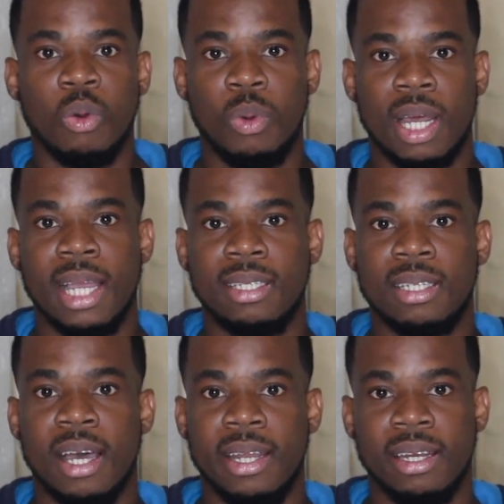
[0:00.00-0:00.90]
When I
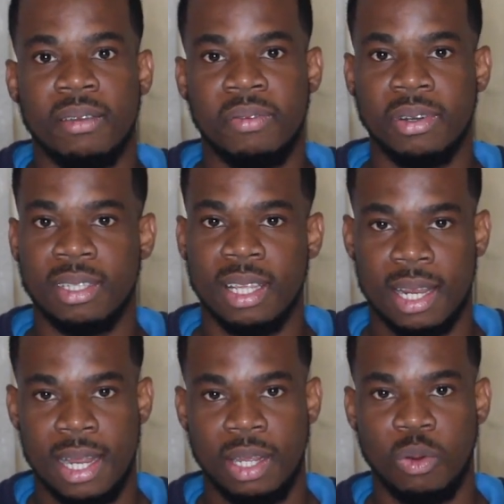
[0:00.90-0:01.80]
started, the first thing
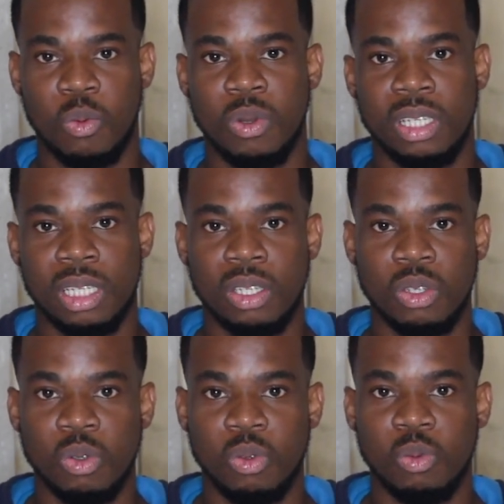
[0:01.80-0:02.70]
I wanted to
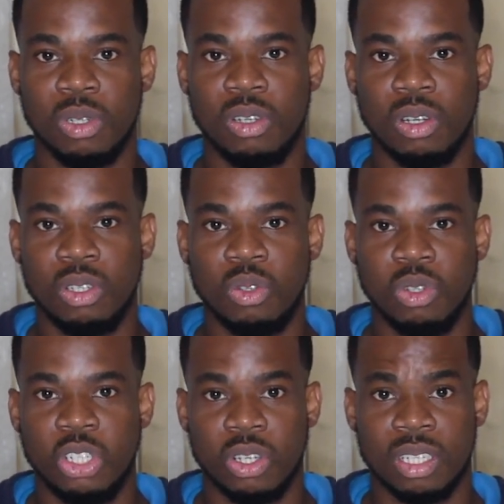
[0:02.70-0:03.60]
do was not to
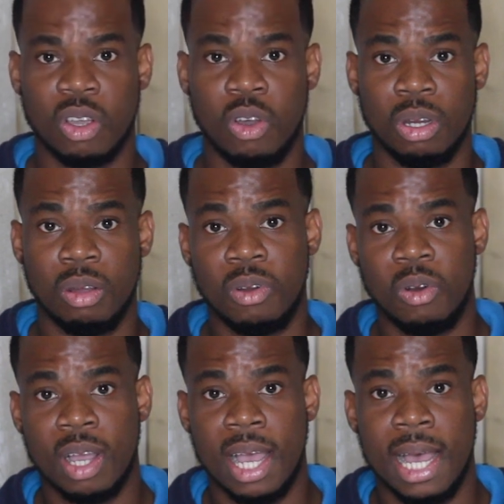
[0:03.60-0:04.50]
just cut off
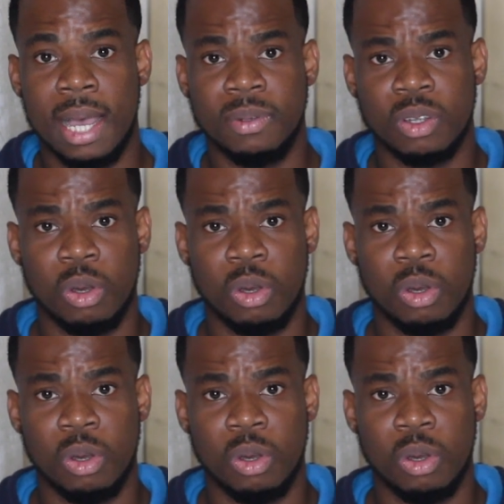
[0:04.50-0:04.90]
all carbs,